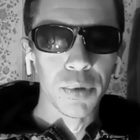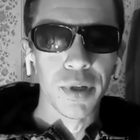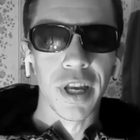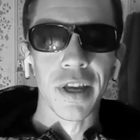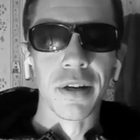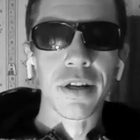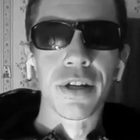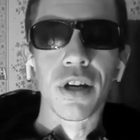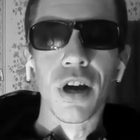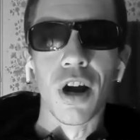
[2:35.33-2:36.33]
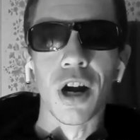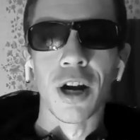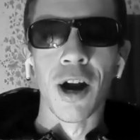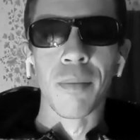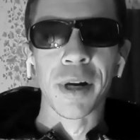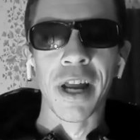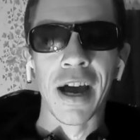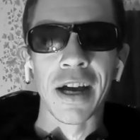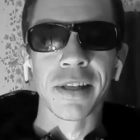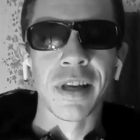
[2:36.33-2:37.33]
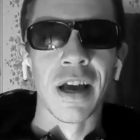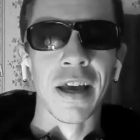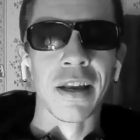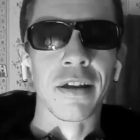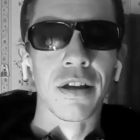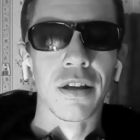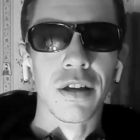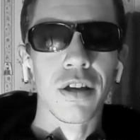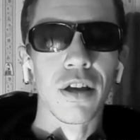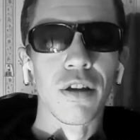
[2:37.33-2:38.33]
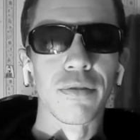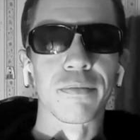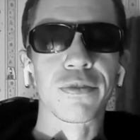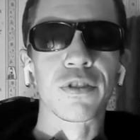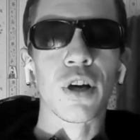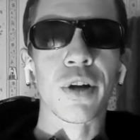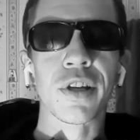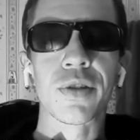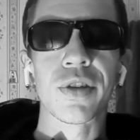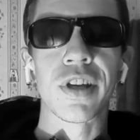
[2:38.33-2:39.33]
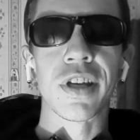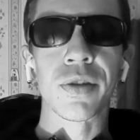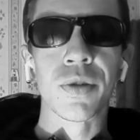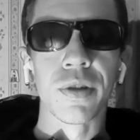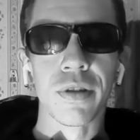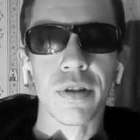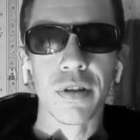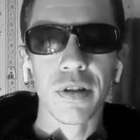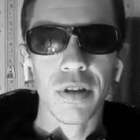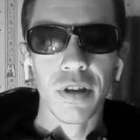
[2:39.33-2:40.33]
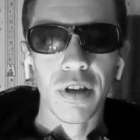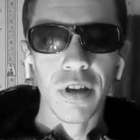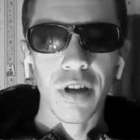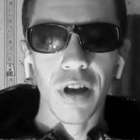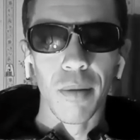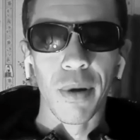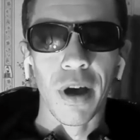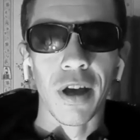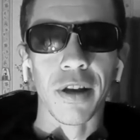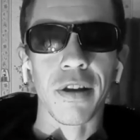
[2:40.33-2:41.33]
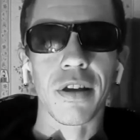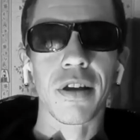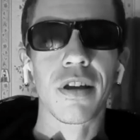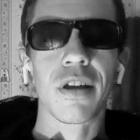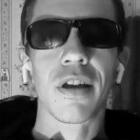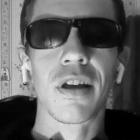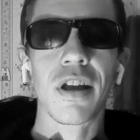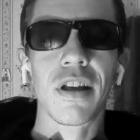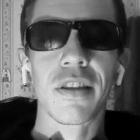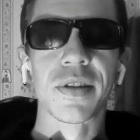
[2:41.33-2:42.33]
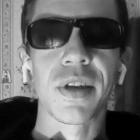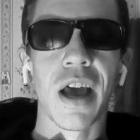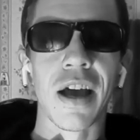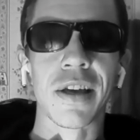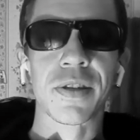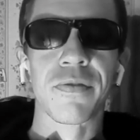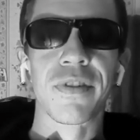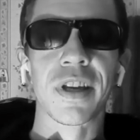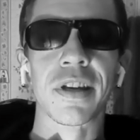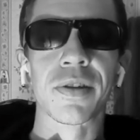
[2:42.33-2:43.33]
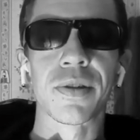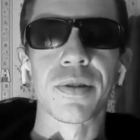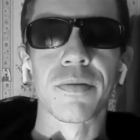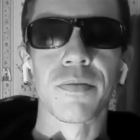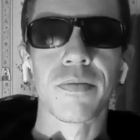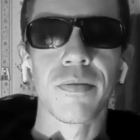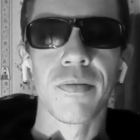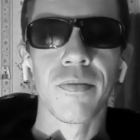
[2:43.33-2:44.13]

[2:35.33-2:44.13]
And we will get our carbon dioxide from floating cities upon the skies of Venus.